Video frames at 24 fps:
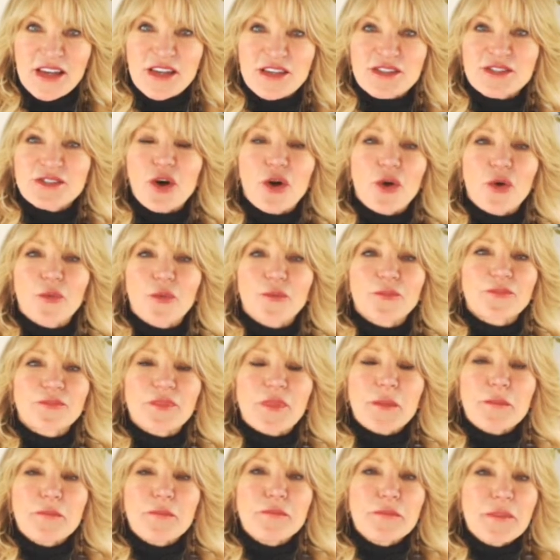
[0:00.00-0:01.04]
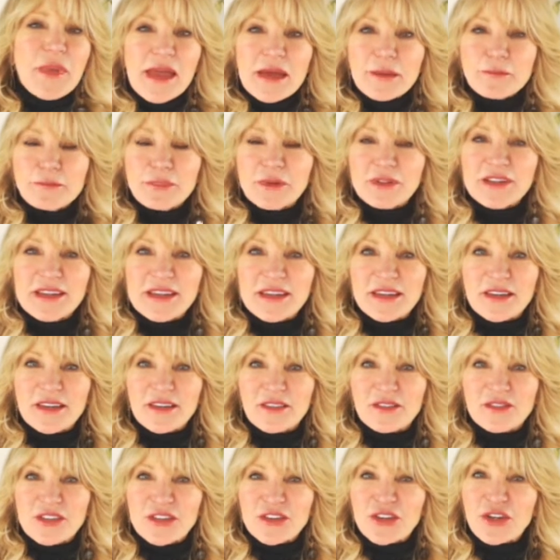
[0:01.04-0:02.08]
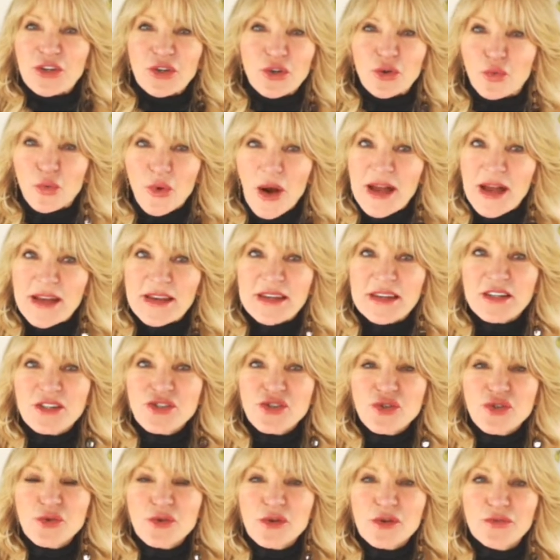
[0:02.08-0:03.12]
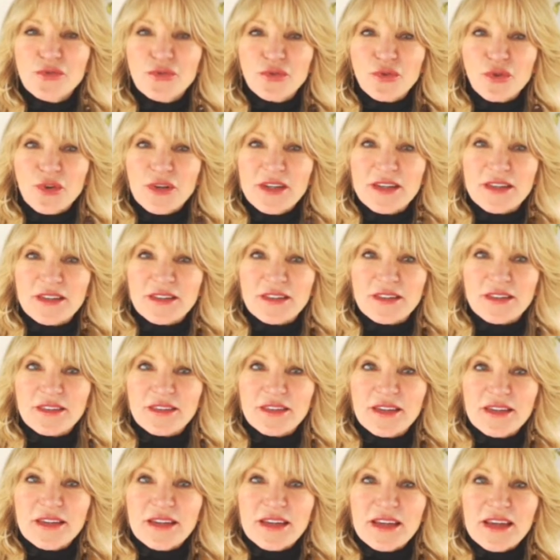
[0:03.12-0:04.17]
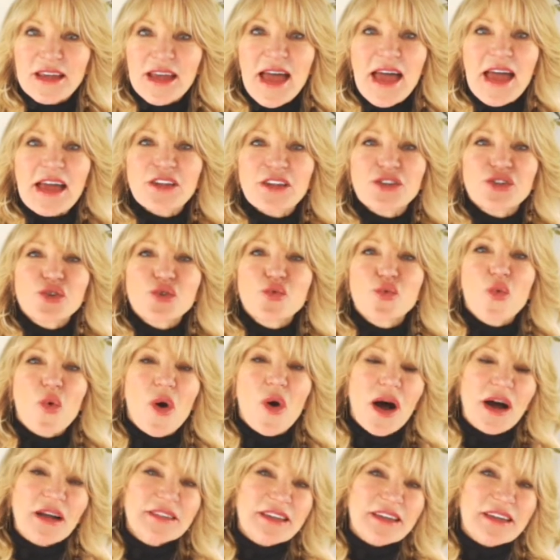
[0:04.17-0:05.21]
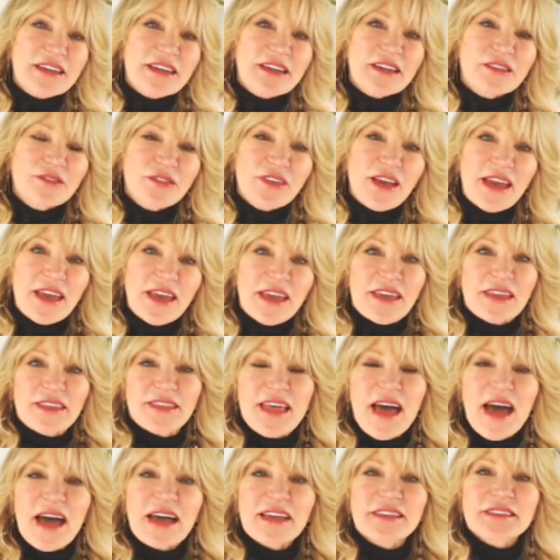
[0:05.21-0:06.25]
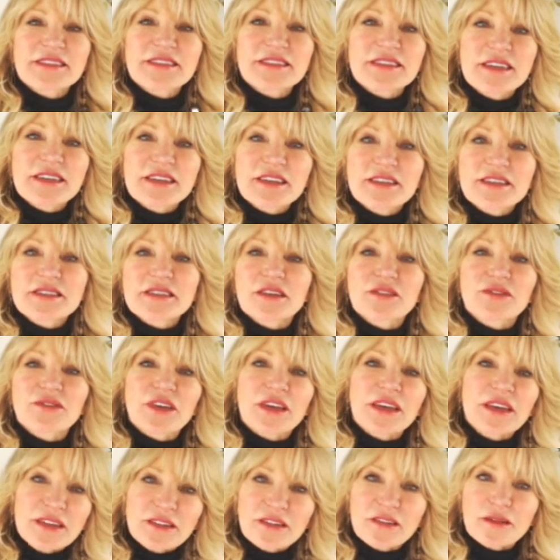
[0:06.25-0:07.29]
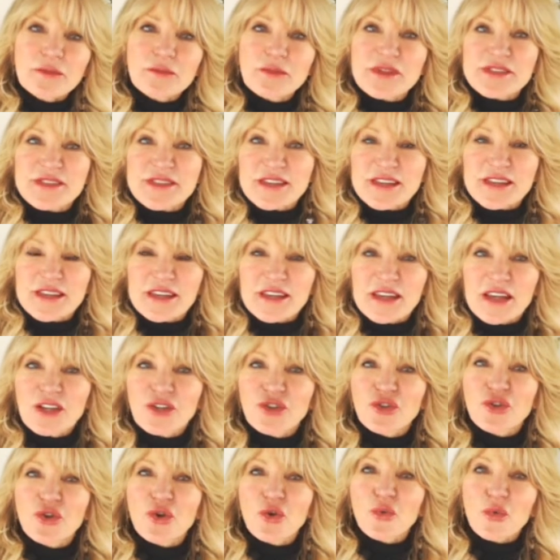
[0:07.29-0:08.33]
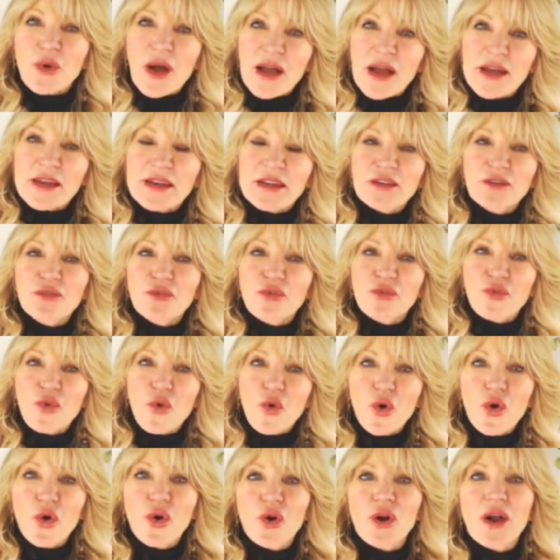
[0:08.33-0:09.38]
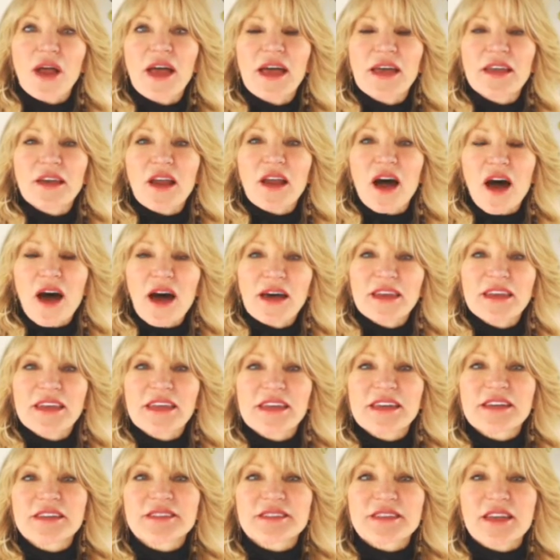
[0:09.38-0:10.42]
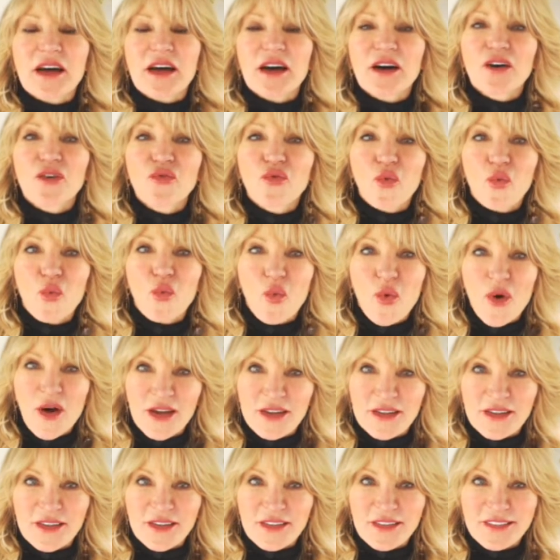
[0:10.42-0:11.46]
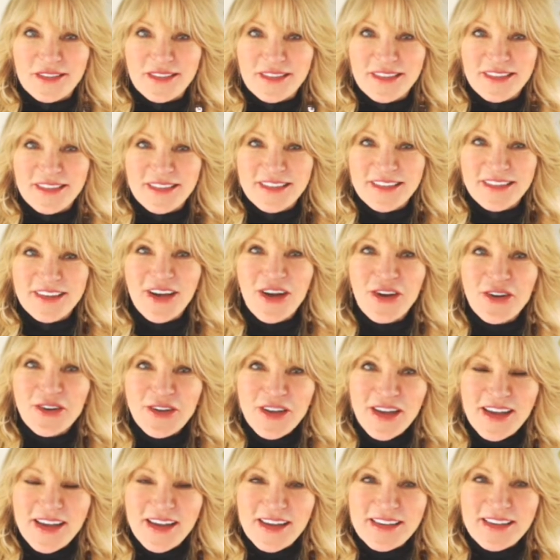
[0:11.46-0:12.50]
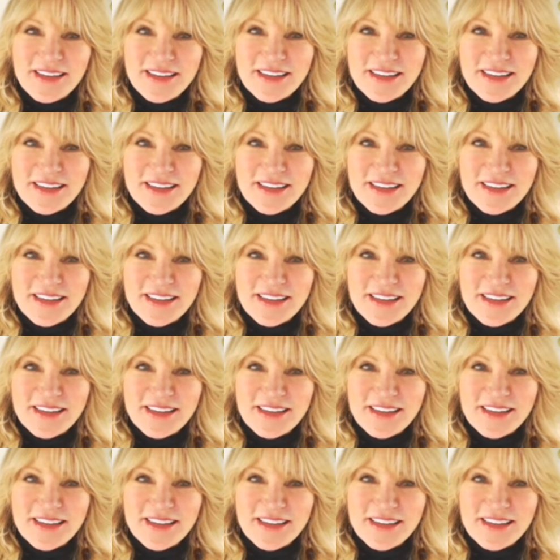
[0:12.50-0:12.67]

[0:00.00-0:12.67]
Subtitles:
So make believe that you're writing to a friend, and you want to convey that sense of intimacy in your writing for an audience of one. Okay,